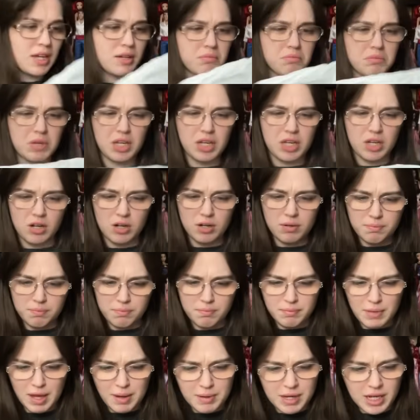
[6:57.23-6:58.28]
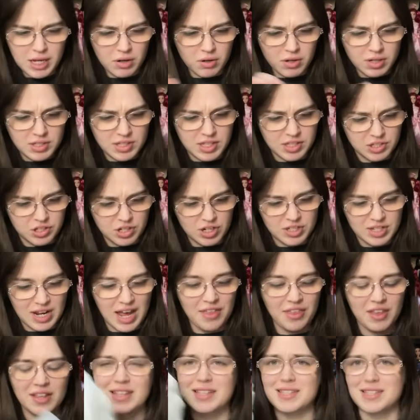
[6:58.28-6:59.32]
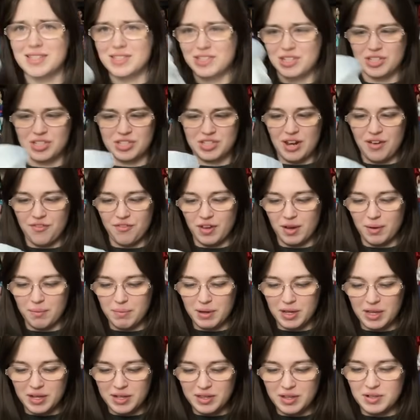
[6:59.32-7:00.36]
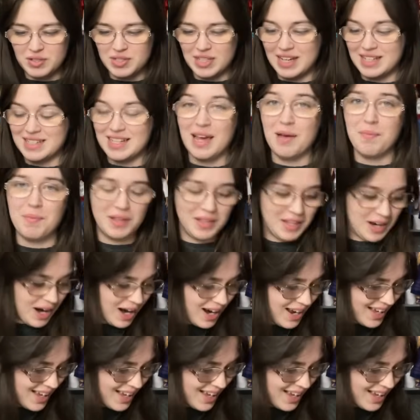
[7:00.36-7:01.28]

in here, maybe? Or is this just, I think this is just stuffing, but there's like tape in there.